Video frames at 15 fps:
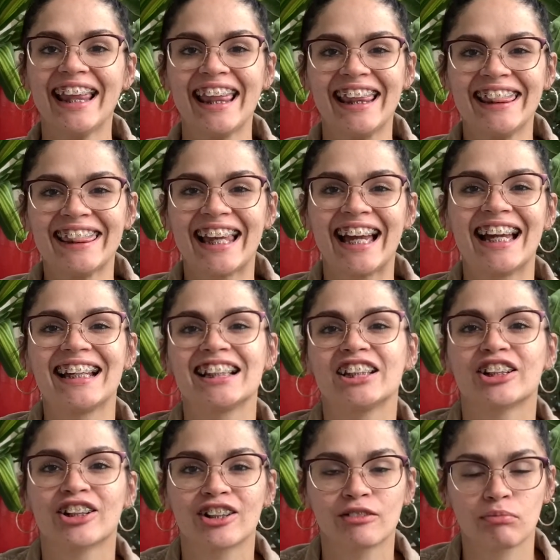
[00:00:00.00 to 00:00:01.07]
and that
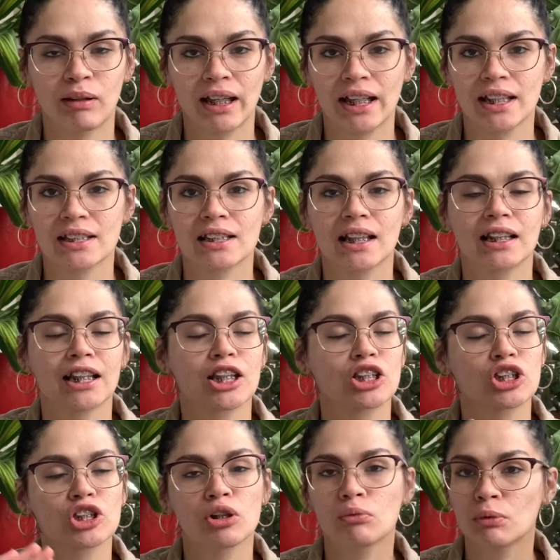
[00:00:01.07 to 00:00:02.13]
your plant is gonna get
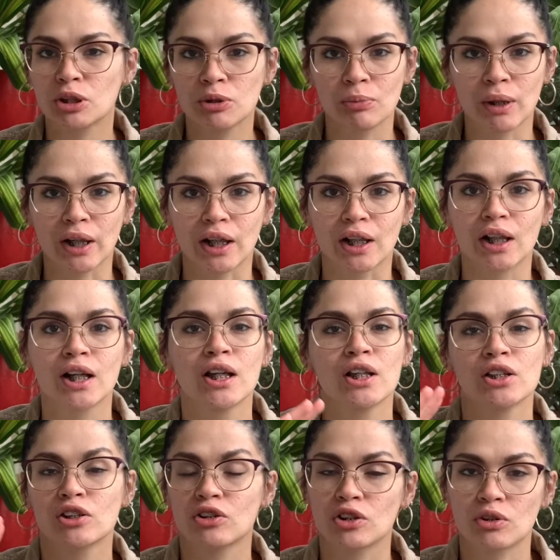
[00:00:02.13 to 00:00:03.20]
so much bigger.
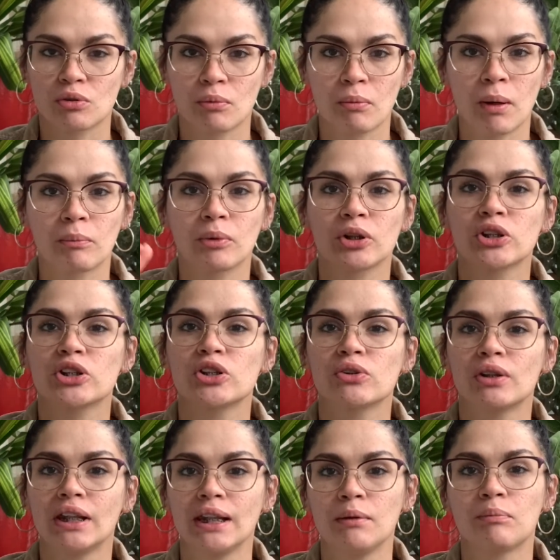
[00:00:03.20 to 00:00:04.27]
So just remember to
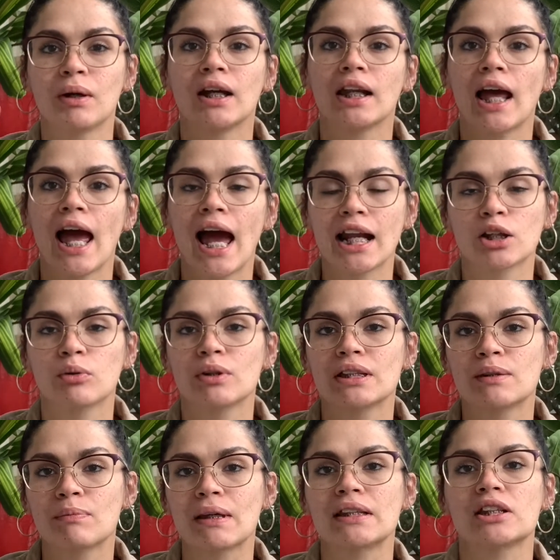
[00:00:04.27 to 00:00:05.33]
keep adequate
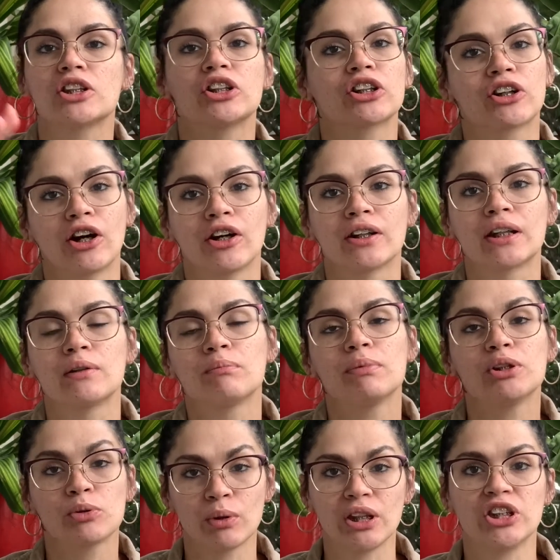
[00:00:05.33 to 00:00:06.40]
space in your garden
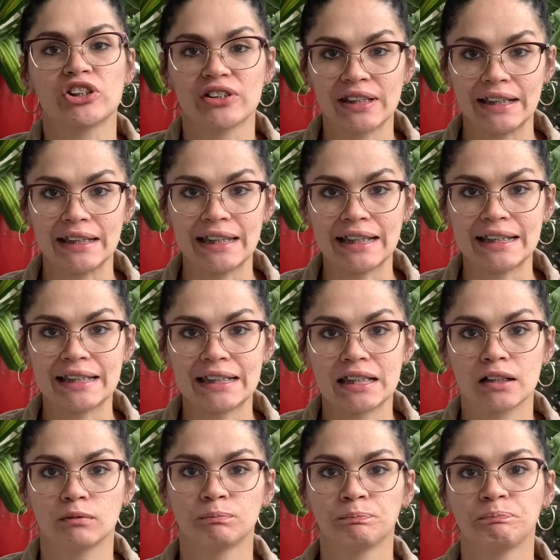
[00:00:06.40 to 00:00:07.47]
between your seedlings.
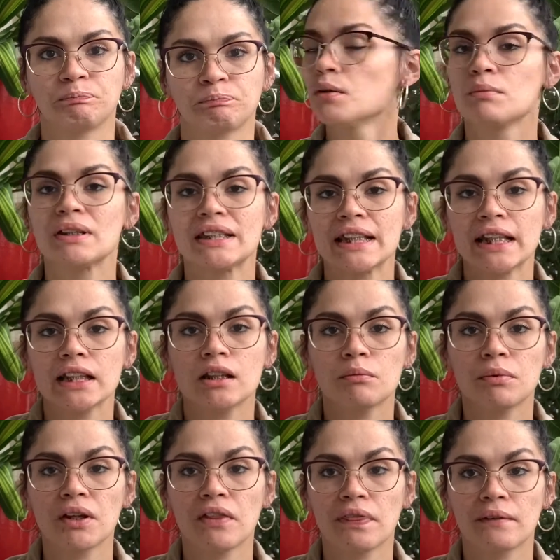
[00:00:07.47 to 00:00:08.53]
Mistake
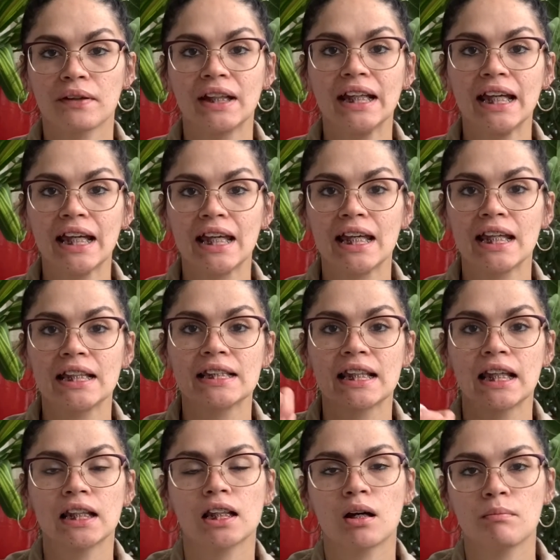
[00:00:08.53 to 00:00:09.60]
number three is
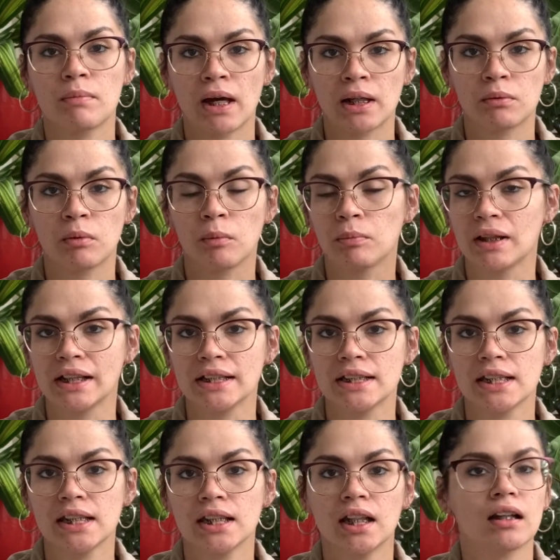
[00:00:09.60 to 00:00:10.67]
incompatible
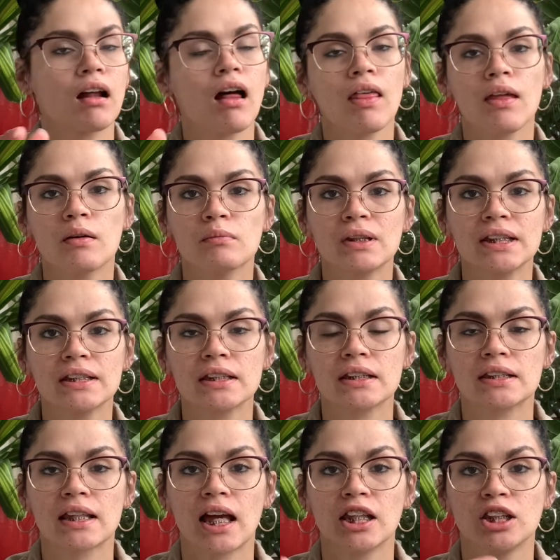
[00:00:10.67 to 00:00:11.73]
planting, and all that means
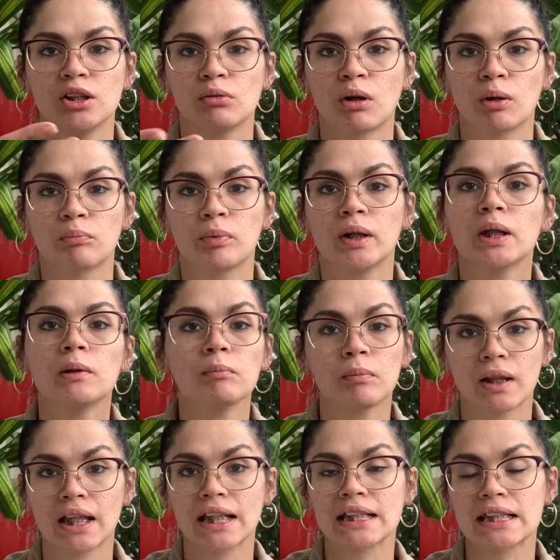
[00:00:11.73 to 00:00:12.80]
is that you are putting
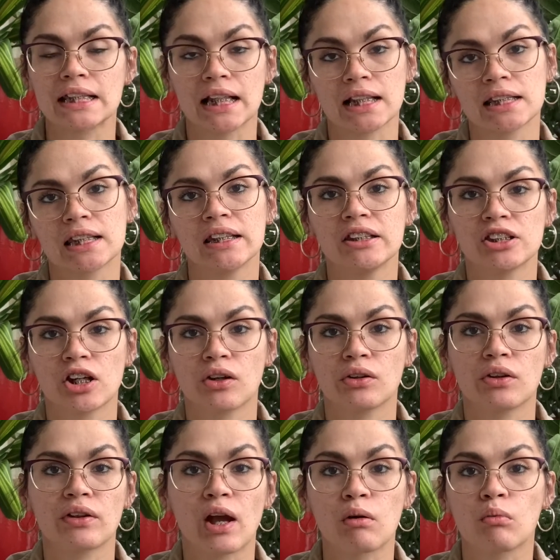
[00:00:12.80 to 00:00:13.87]
plants next to each
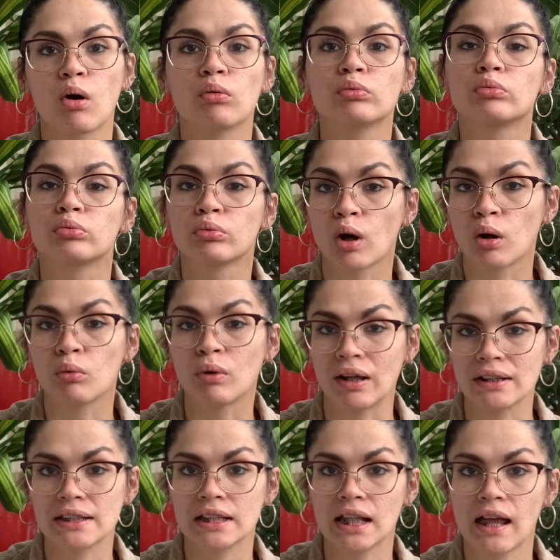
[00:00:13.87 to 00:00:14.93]
other that won't grow
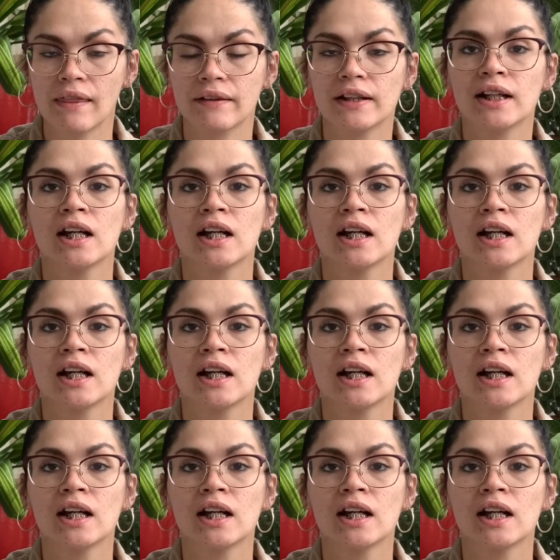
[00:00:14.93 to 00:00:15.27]
well together.